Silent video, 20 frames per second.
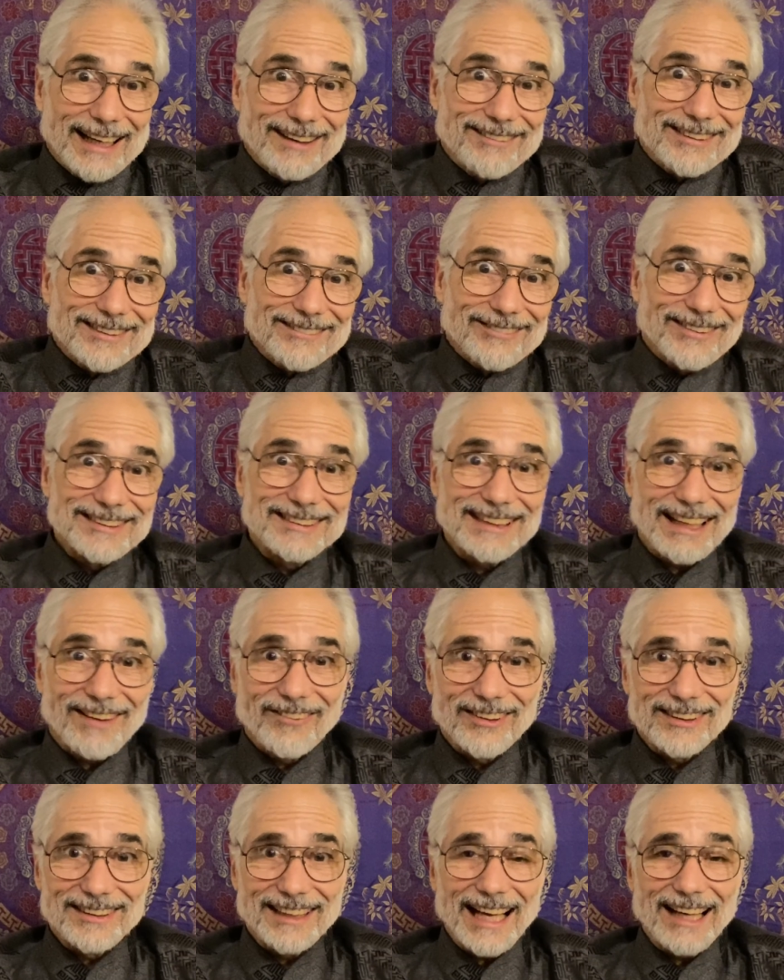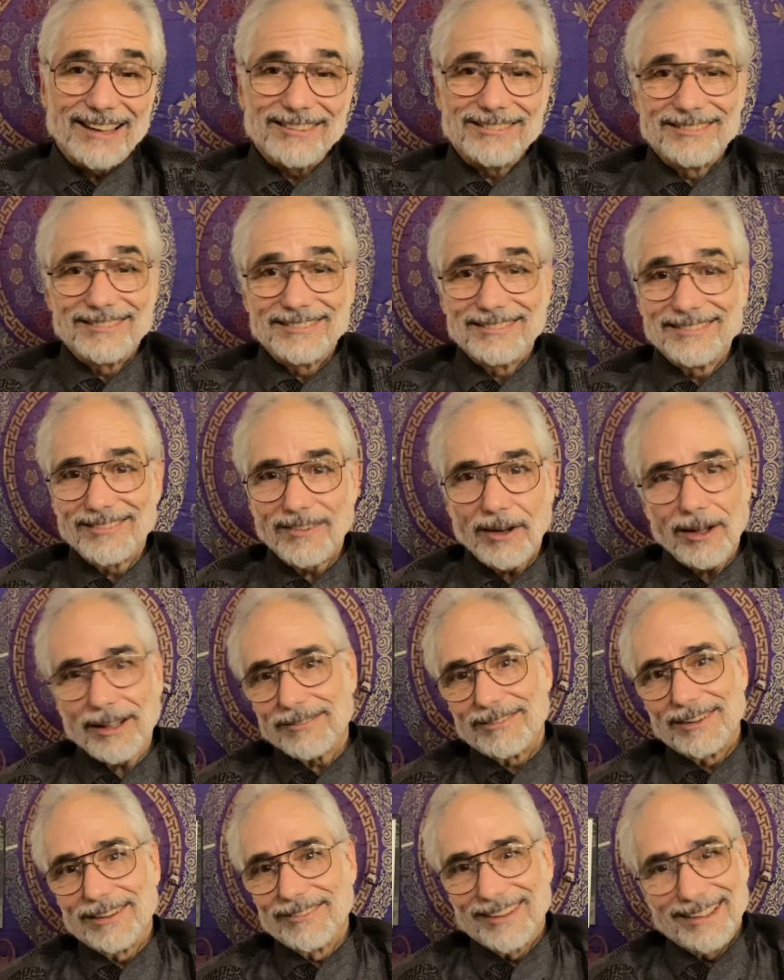well, what's that worth now? Well,
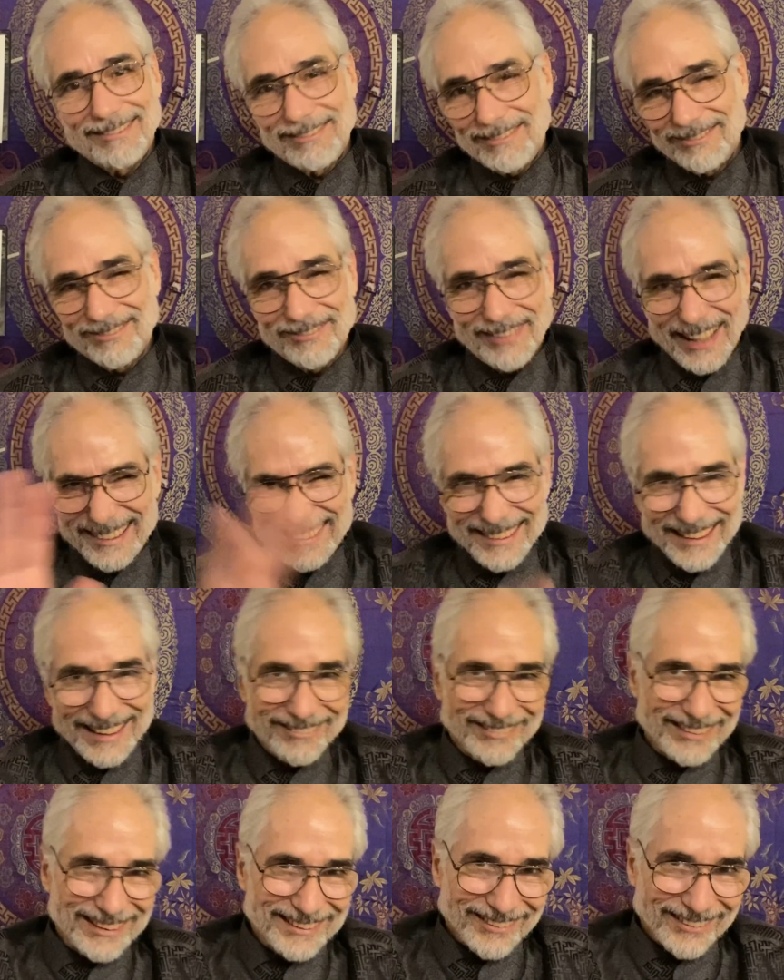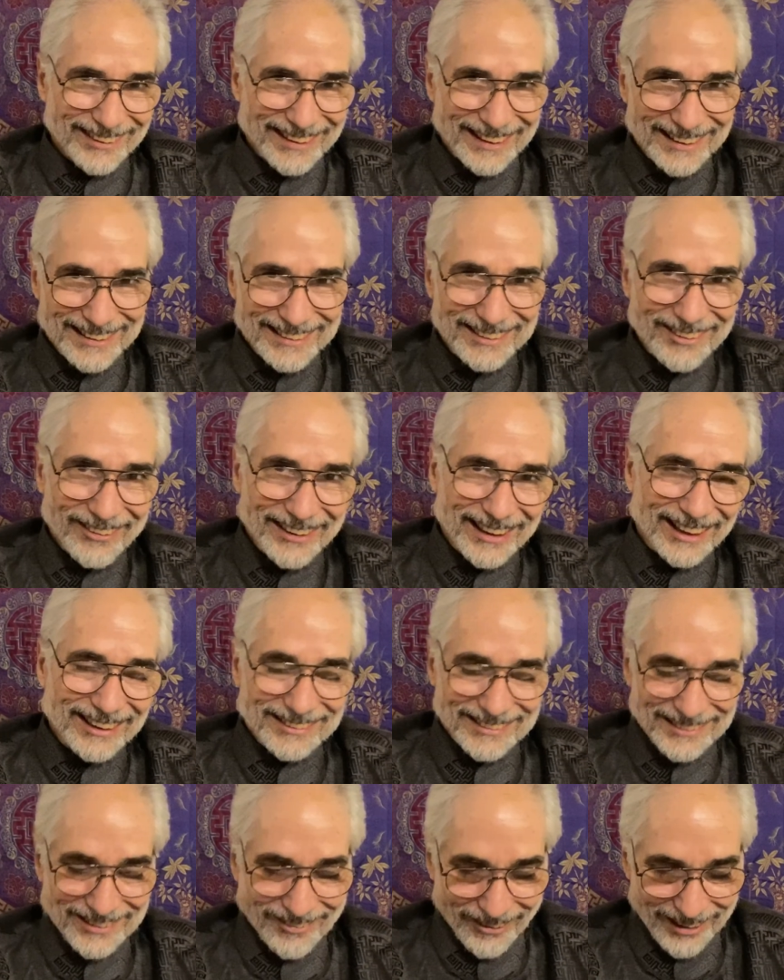if you invested it, but don't
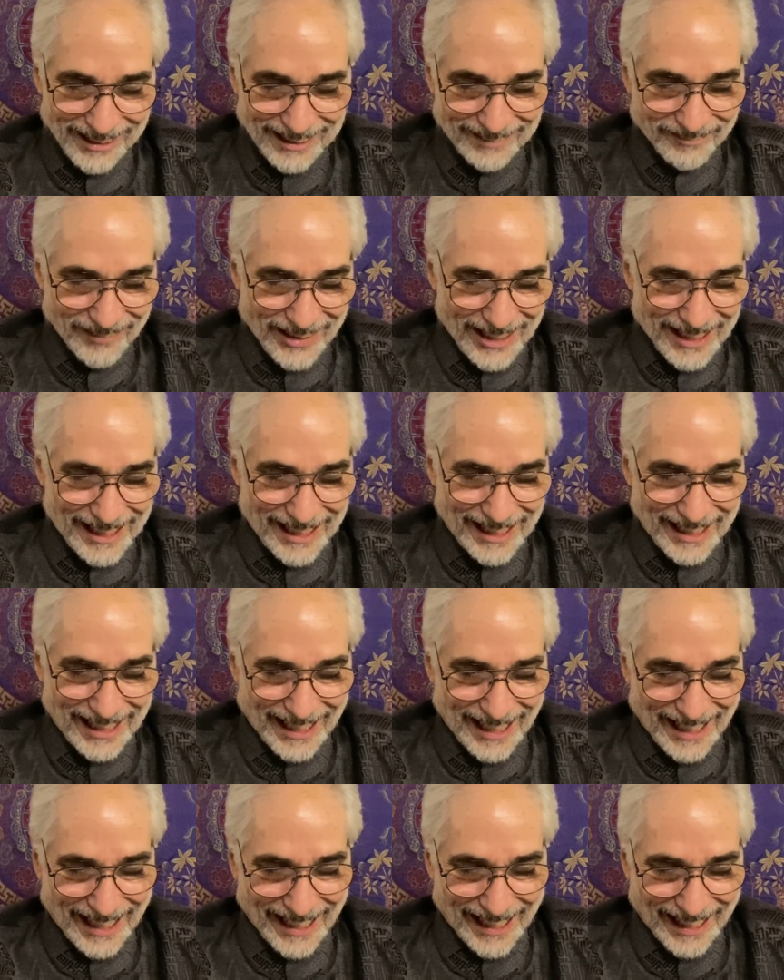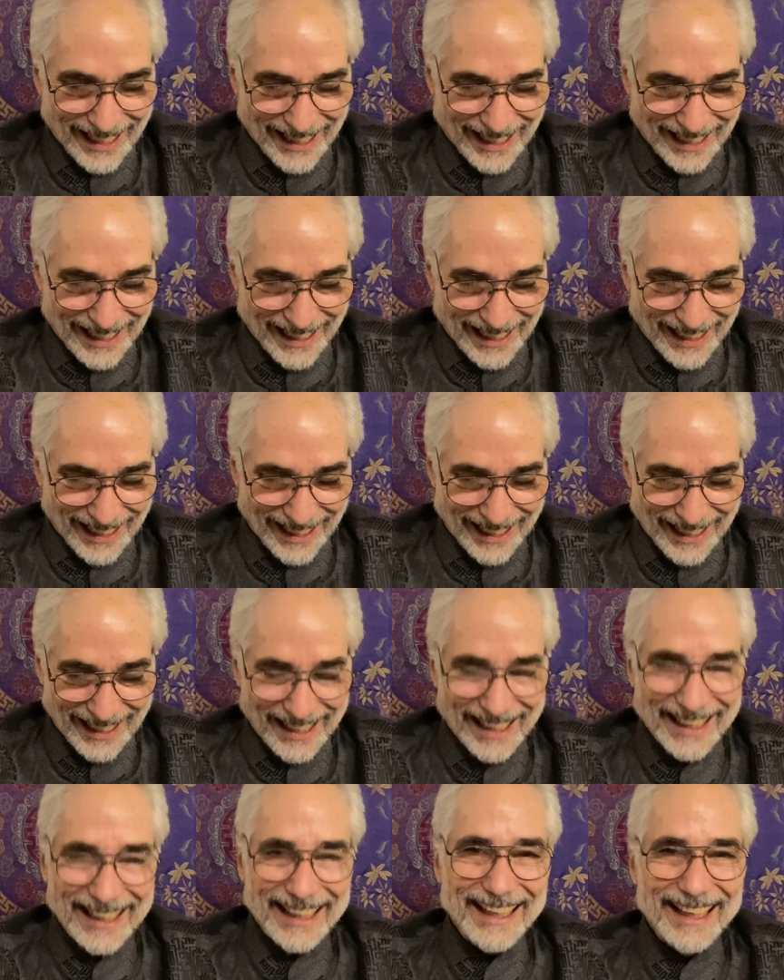get corny.
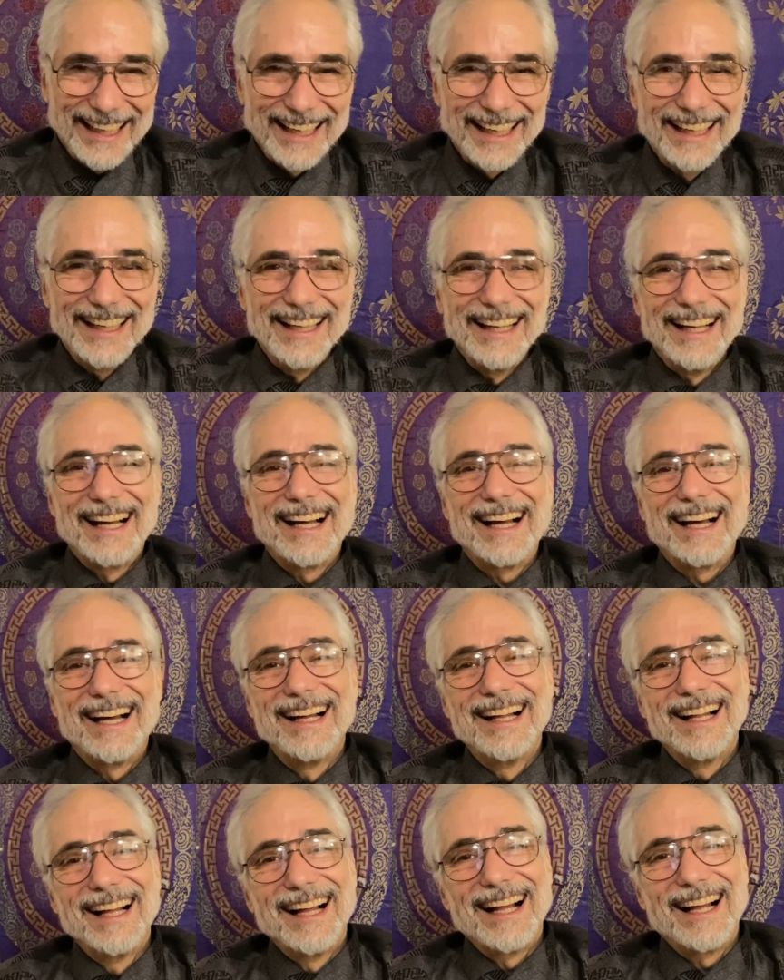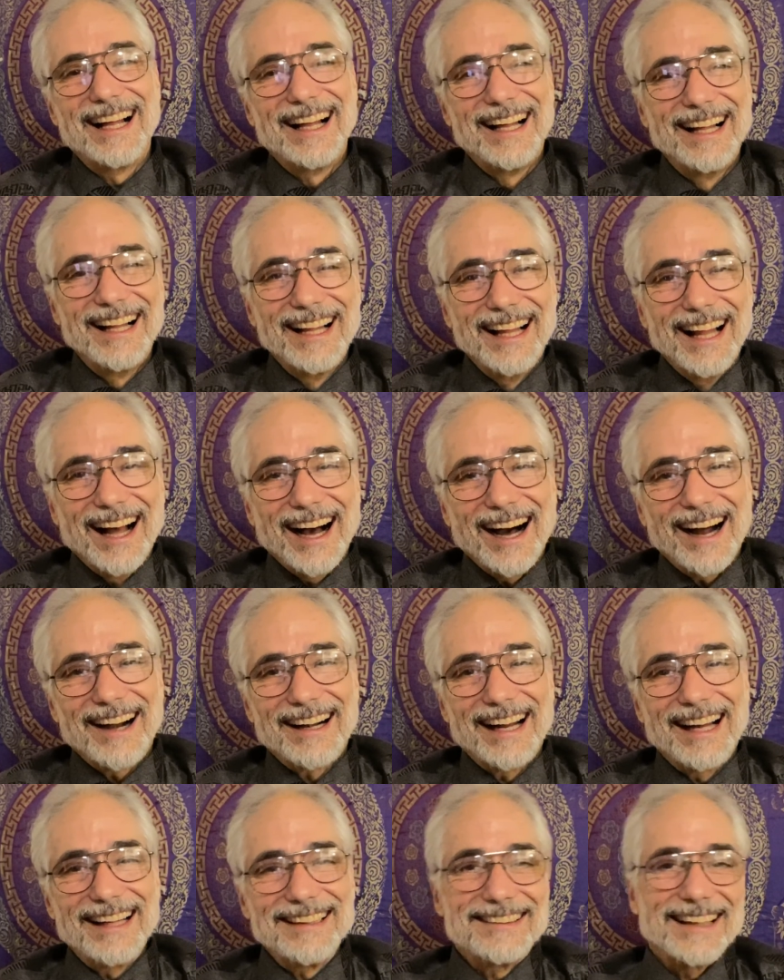All
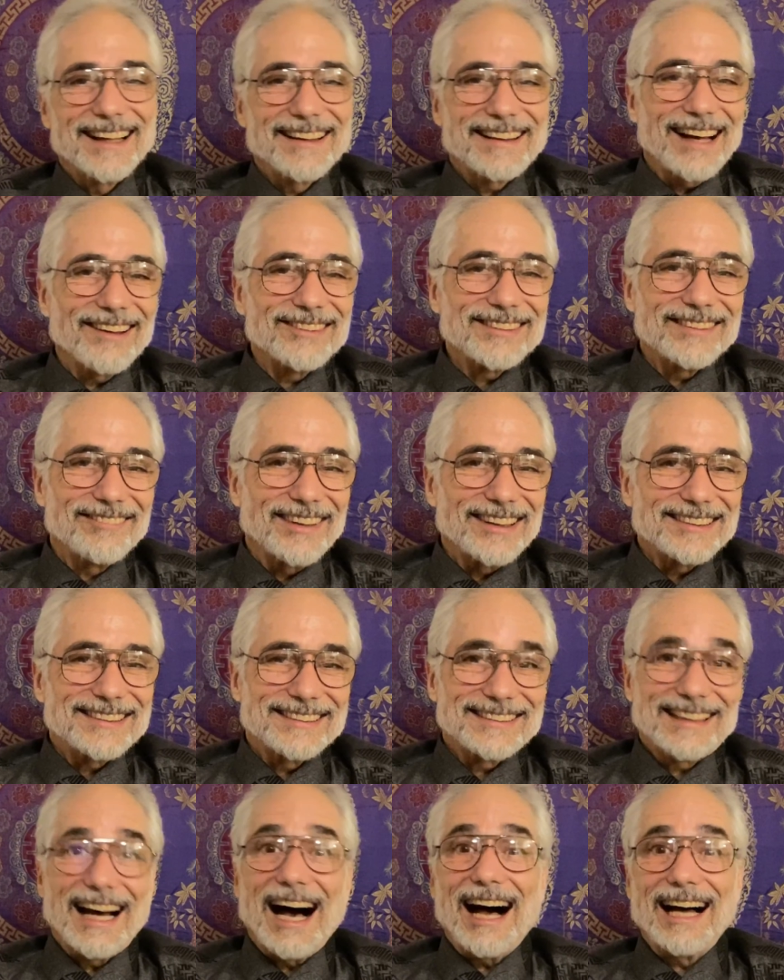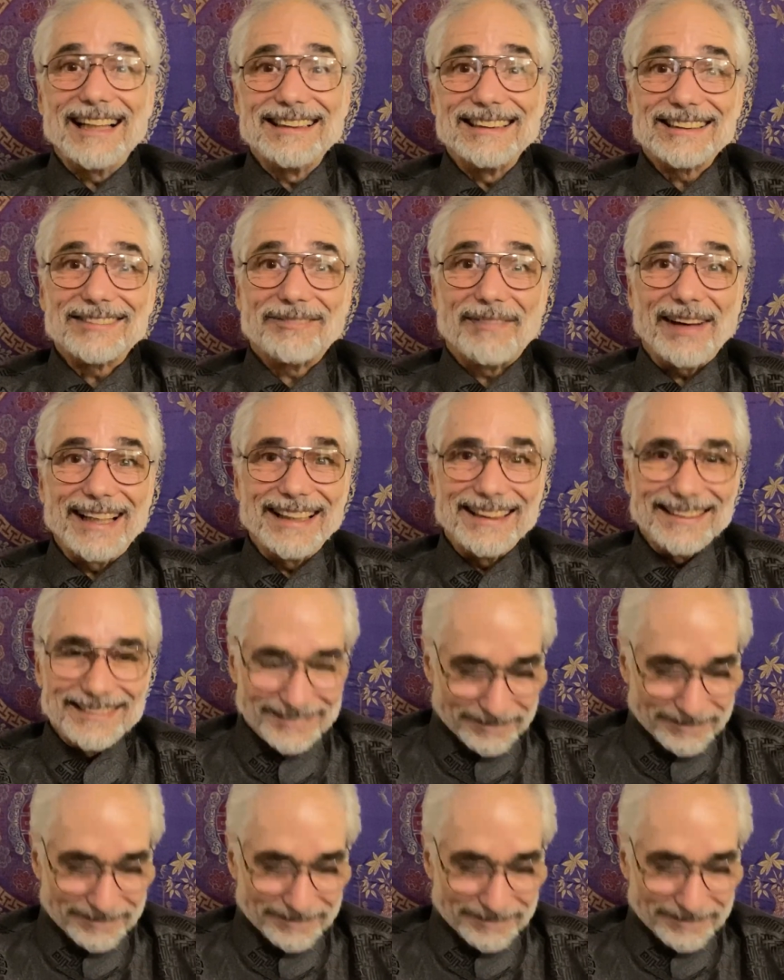right, $1,000 is gone, you spent it.